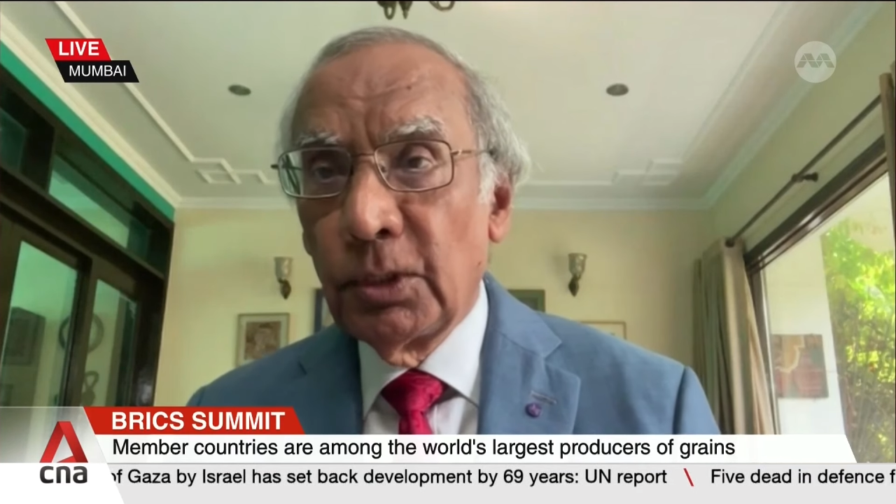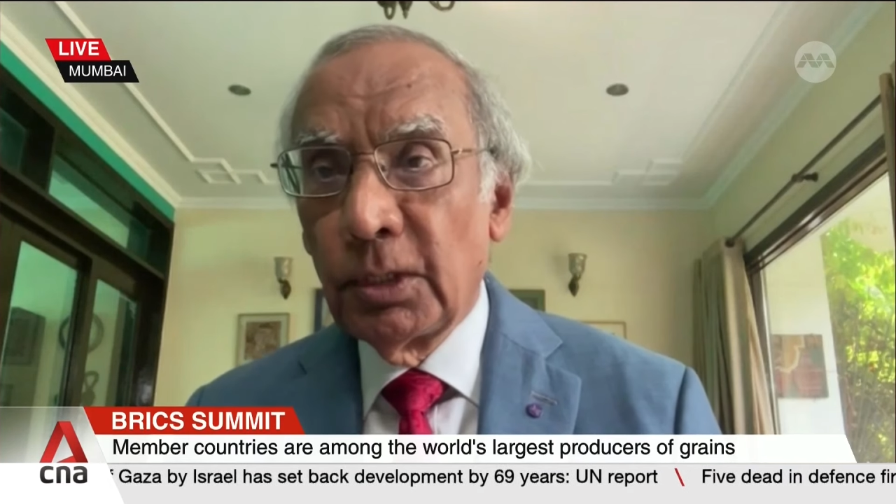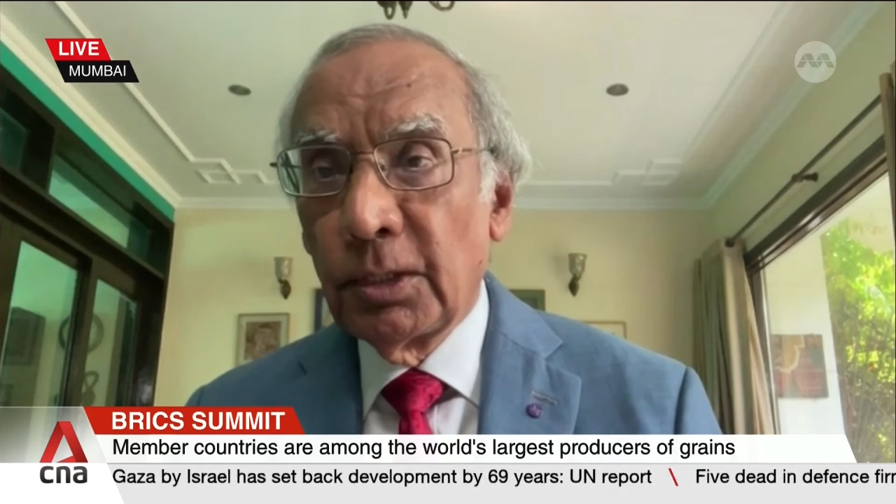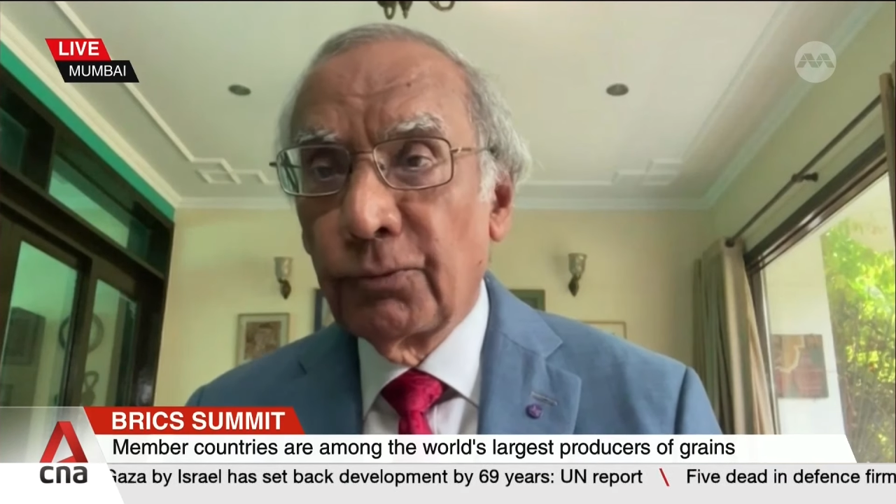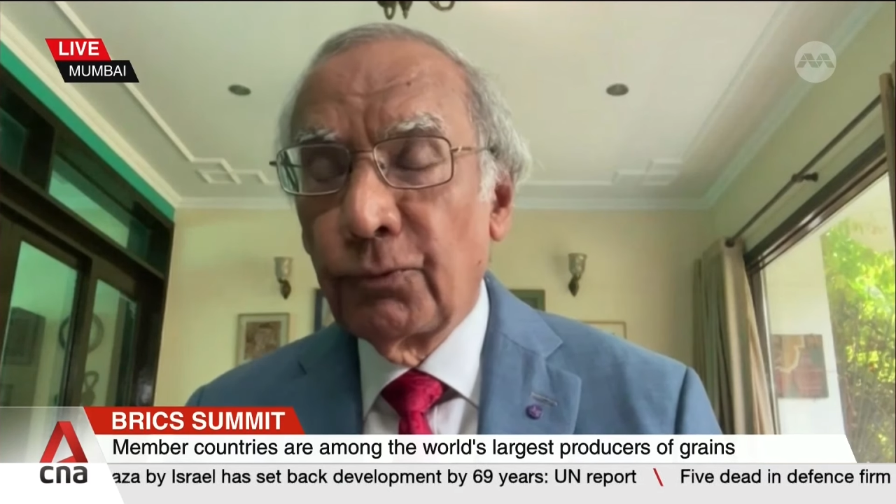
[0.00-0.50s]

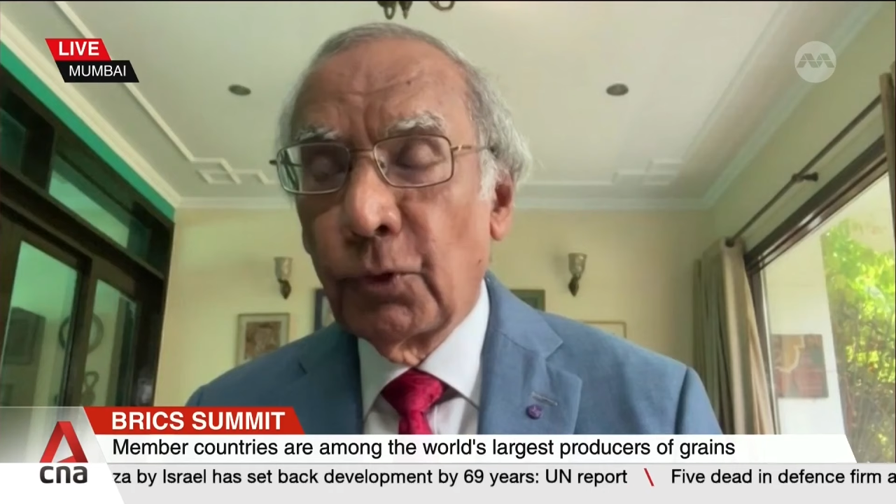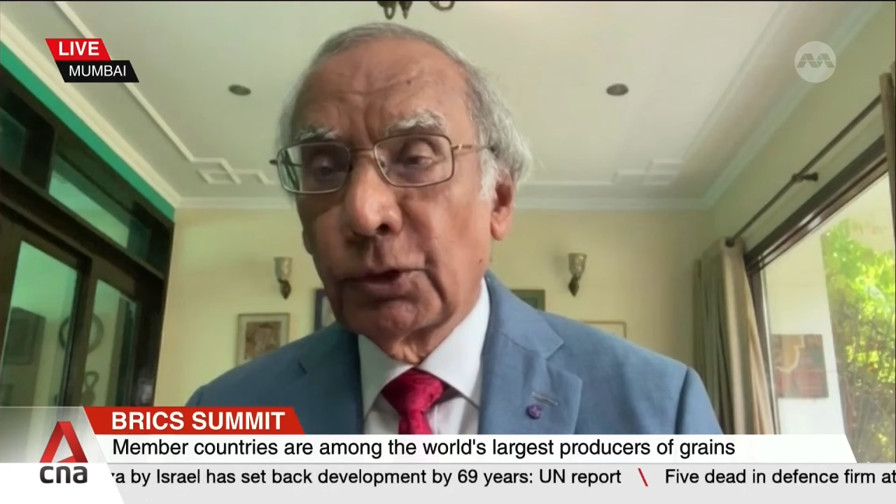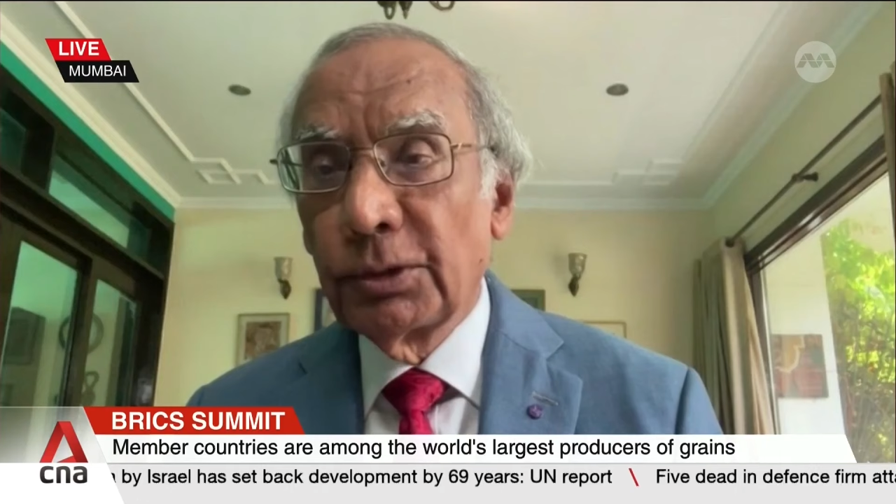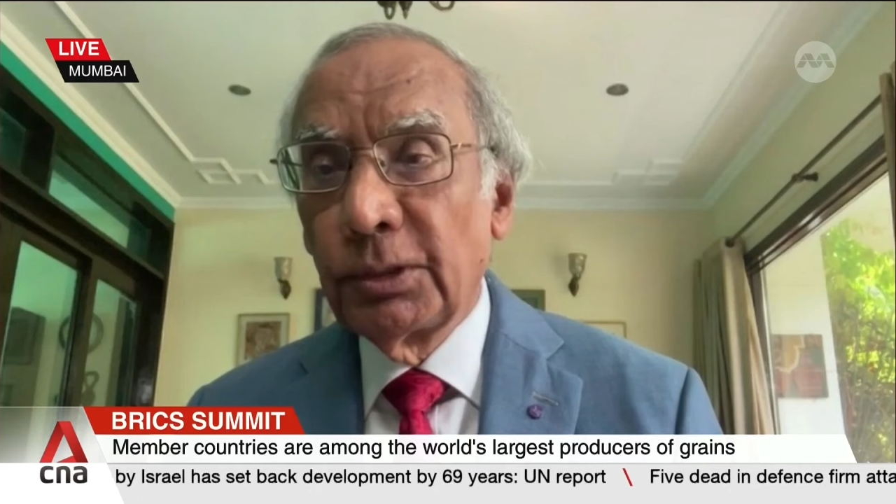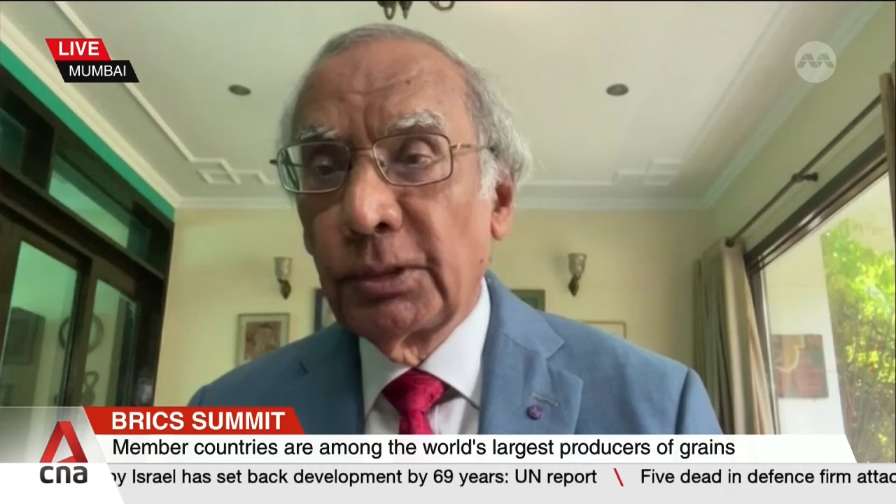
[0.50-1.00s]
uh,
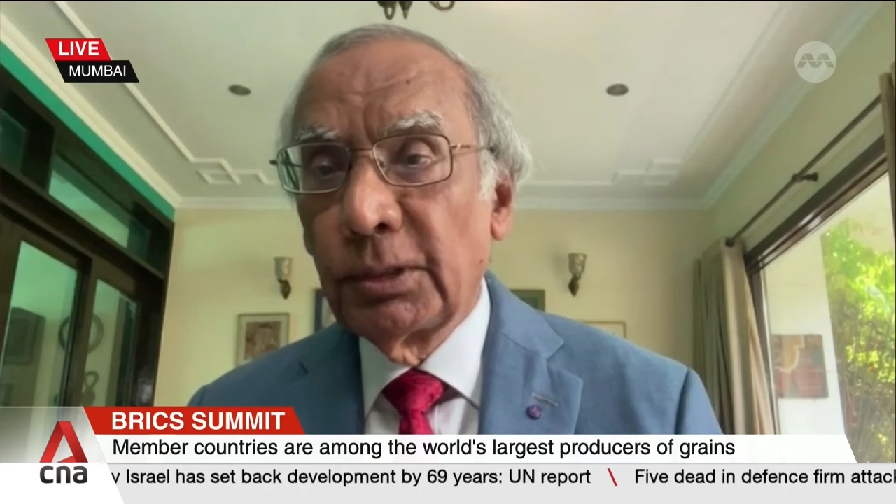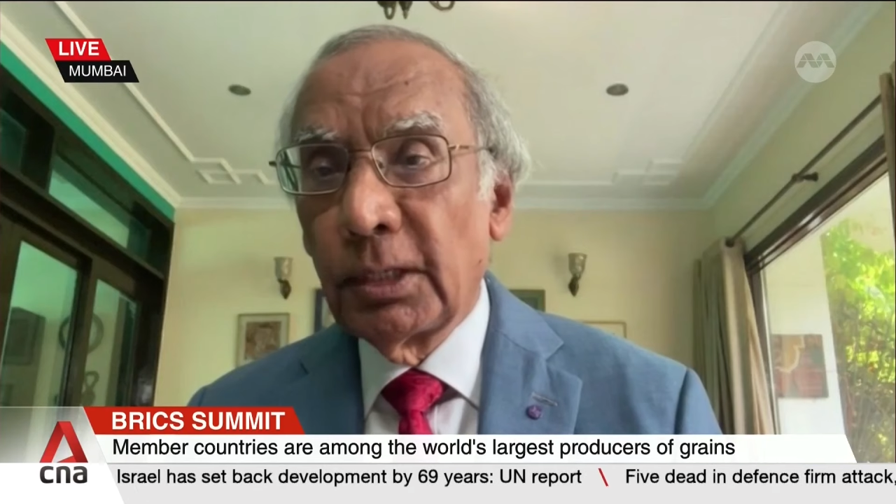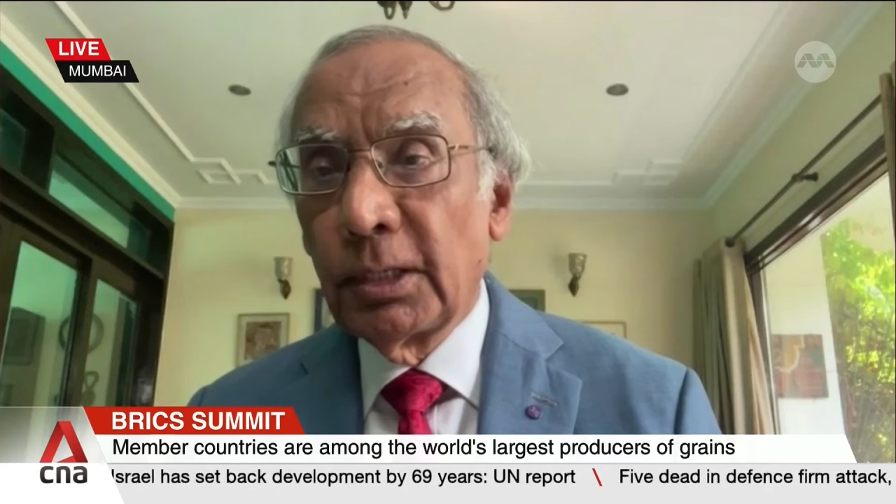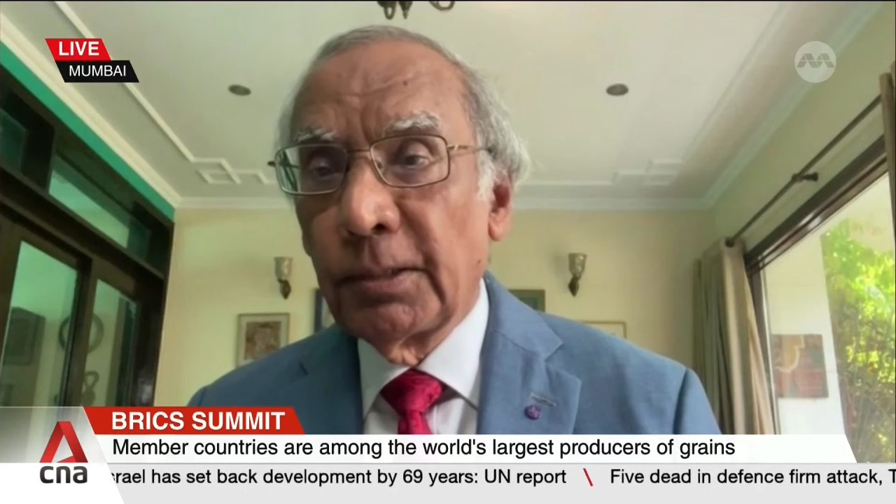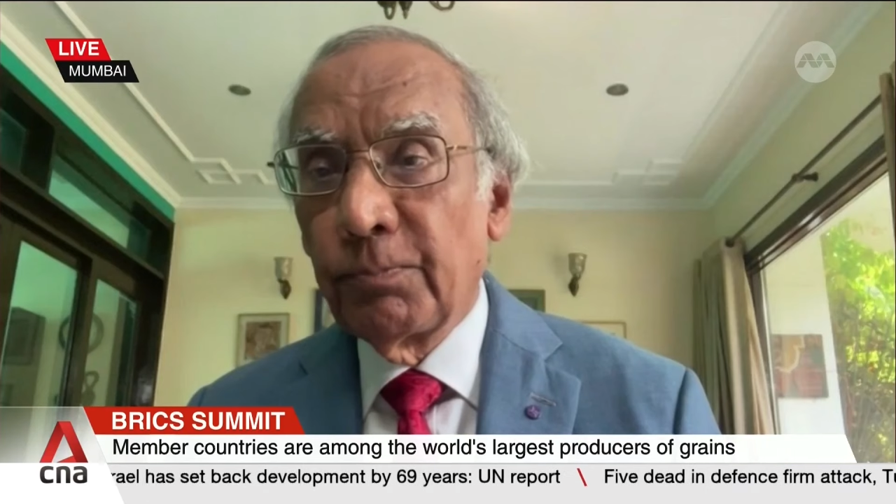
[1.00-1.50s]
for the
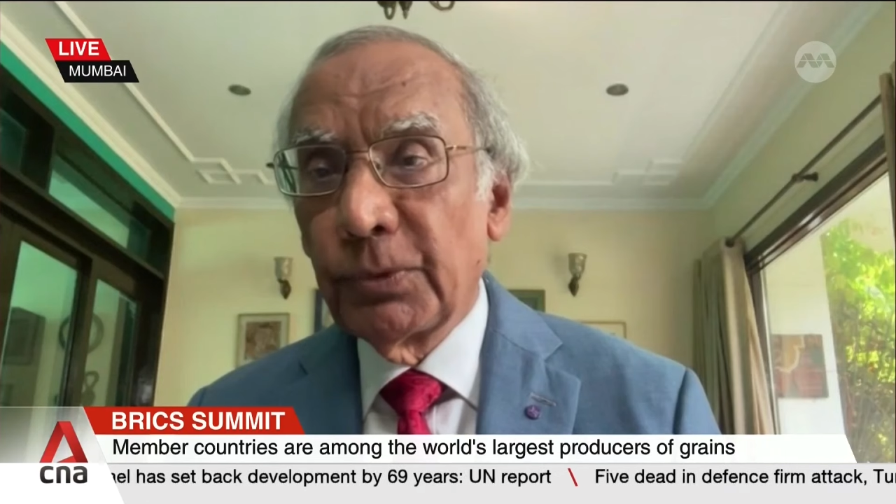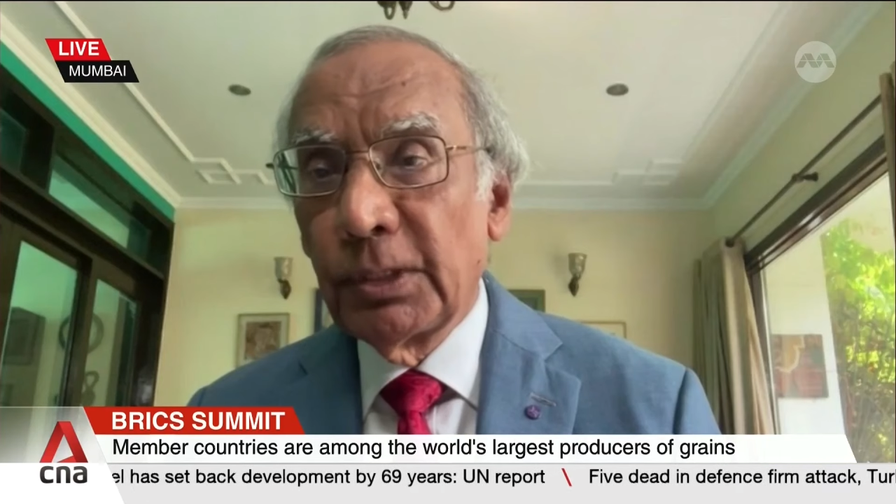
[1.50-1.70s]
uh,